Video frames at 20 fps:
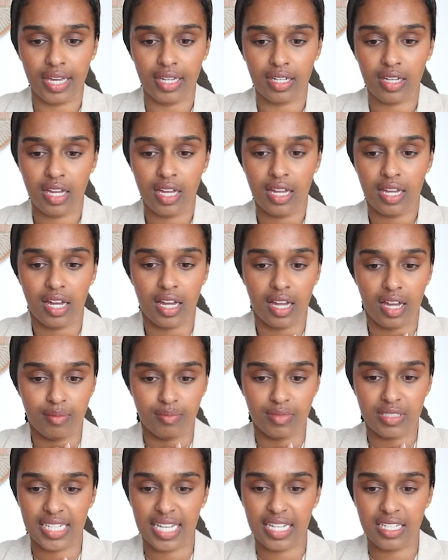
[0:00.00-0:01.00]
like
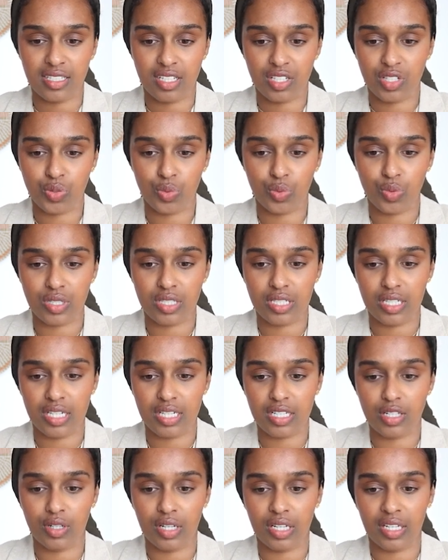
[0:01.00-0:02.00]
um, data
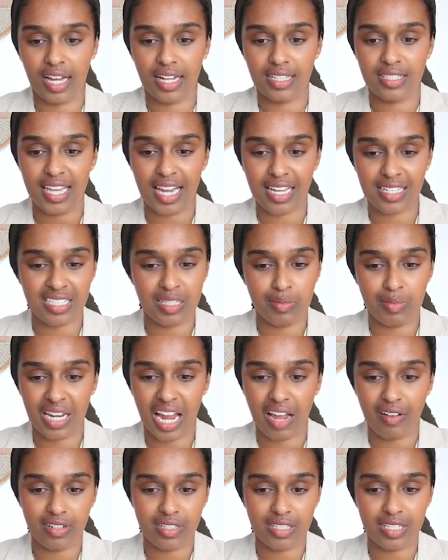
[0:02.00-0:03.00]
sources looking at text
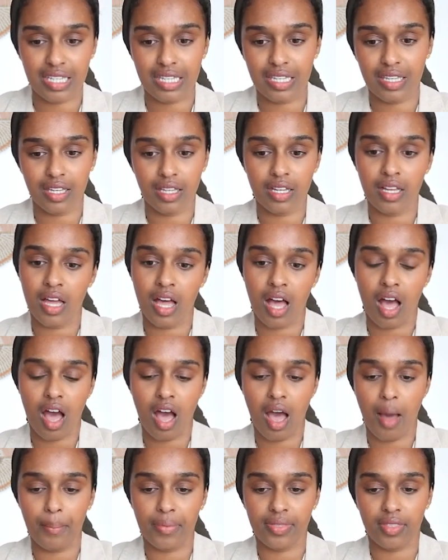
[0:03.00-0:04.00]
similarity
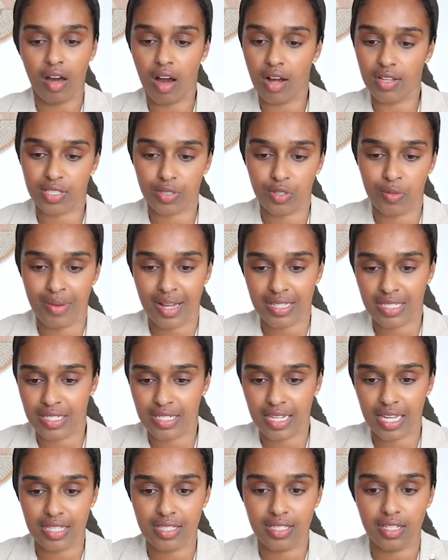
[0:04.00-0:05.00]
um, the article
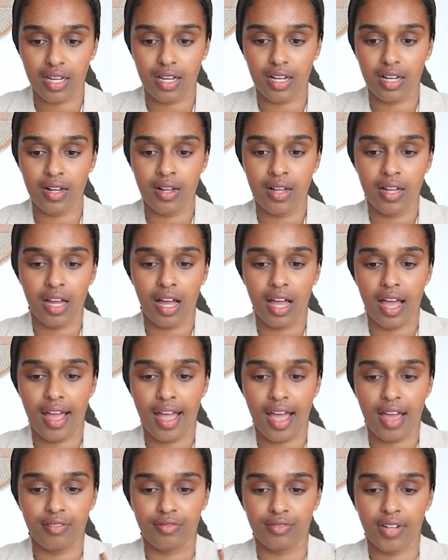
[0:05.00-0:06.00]
metadata
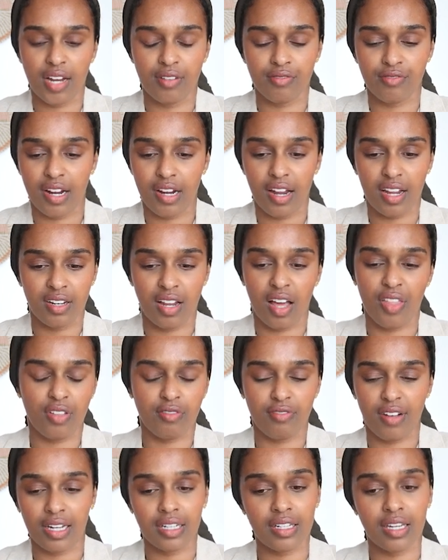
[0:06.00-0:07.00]
and, and, and, and, other
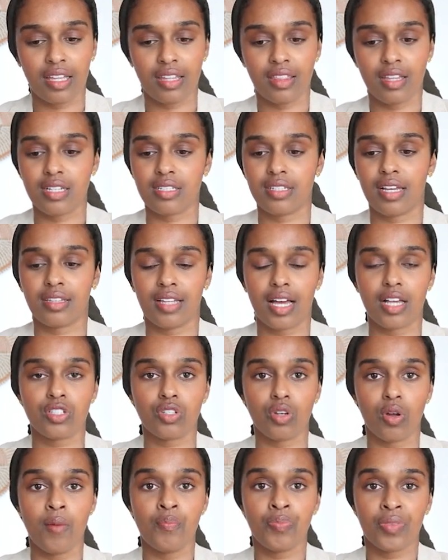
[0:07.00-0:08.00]
ranking things like that
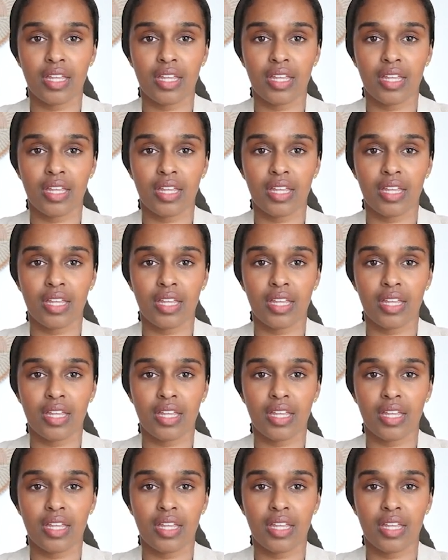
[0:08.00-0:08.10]
so